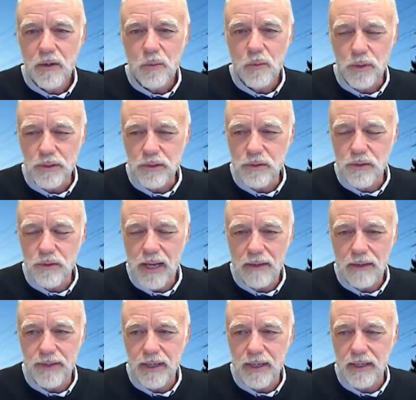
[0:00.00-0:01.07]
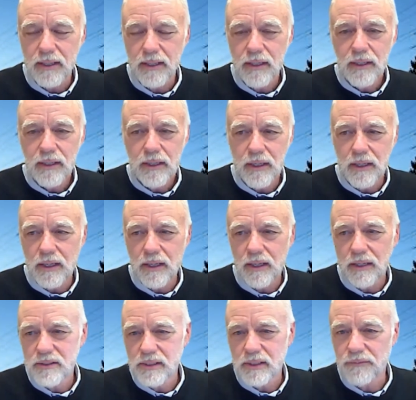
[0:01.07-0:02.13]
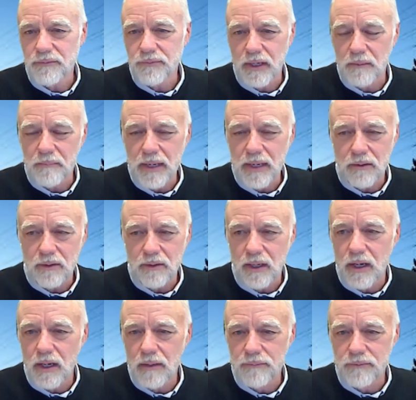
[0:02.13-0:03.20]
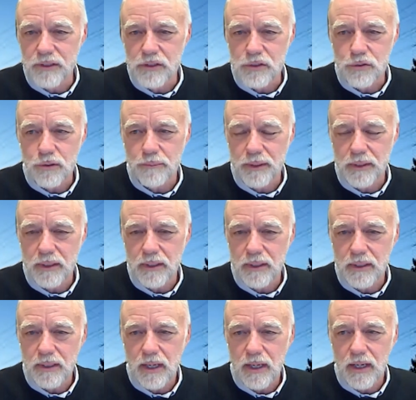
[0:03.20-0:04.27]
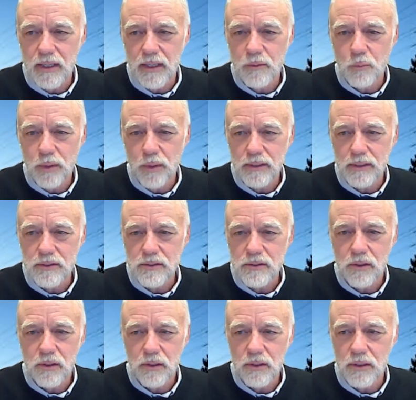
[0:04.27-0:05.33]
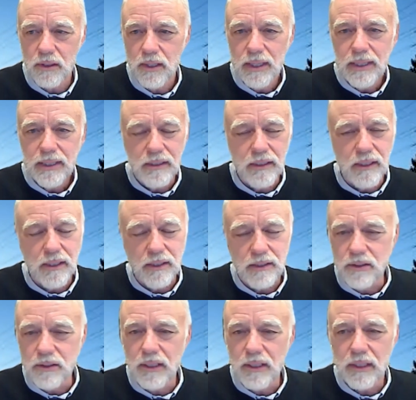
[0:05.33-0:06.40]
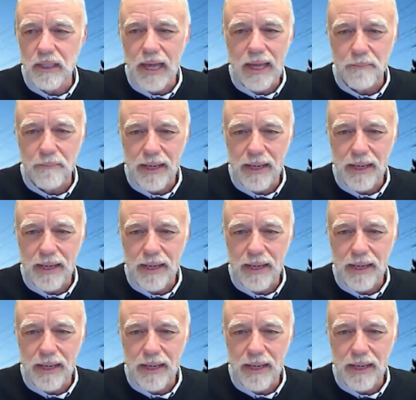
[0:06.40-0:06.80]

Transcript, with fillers: when you have a a, significant amount of distributed uh, wind and solar you need a lot of